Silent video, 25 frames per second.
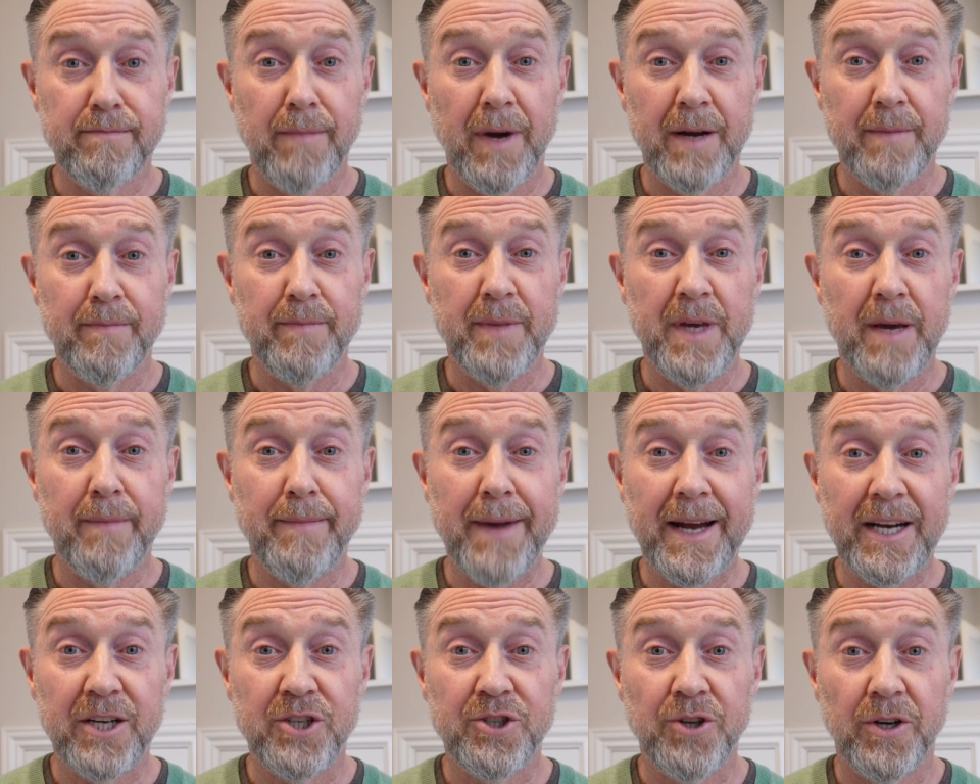might be a
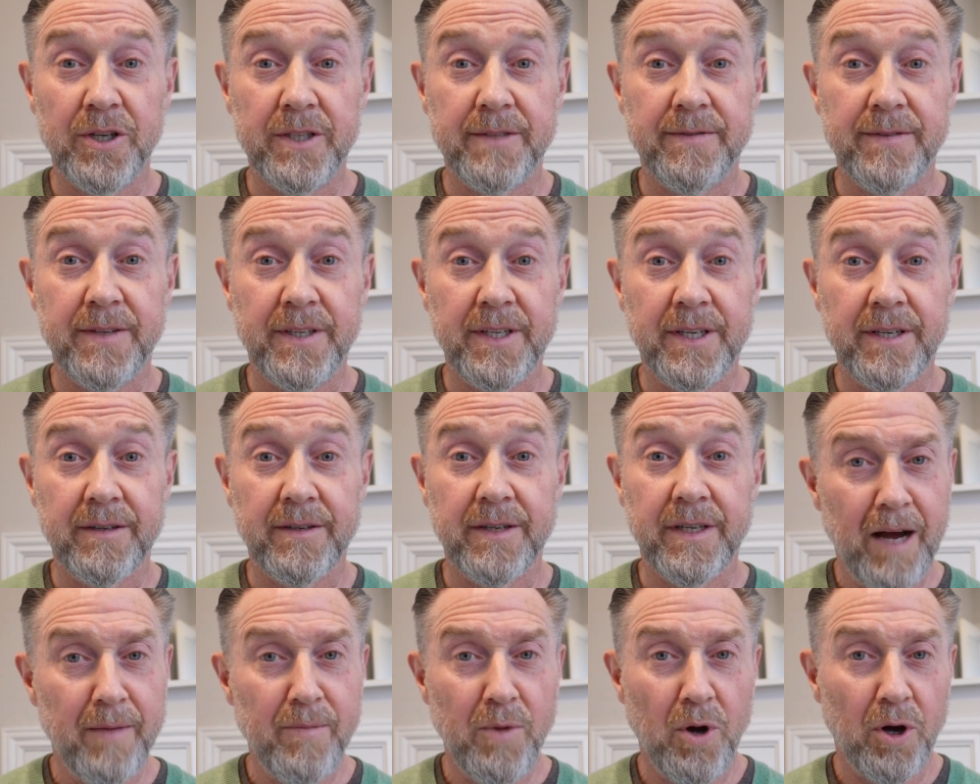better choice for you.
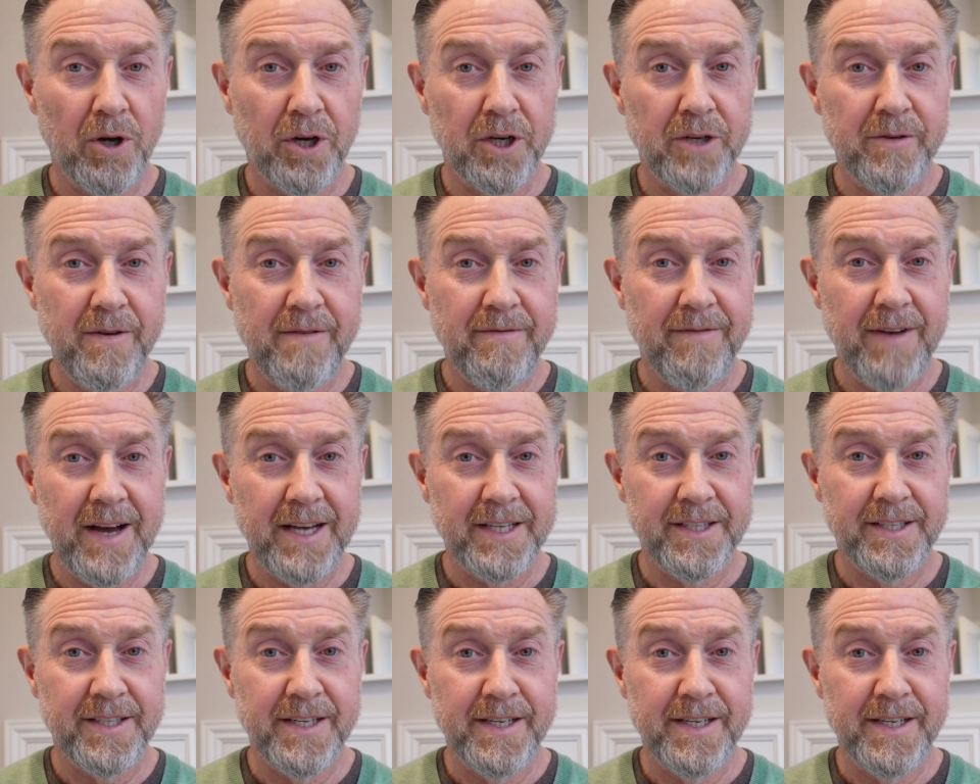I'm not going to invest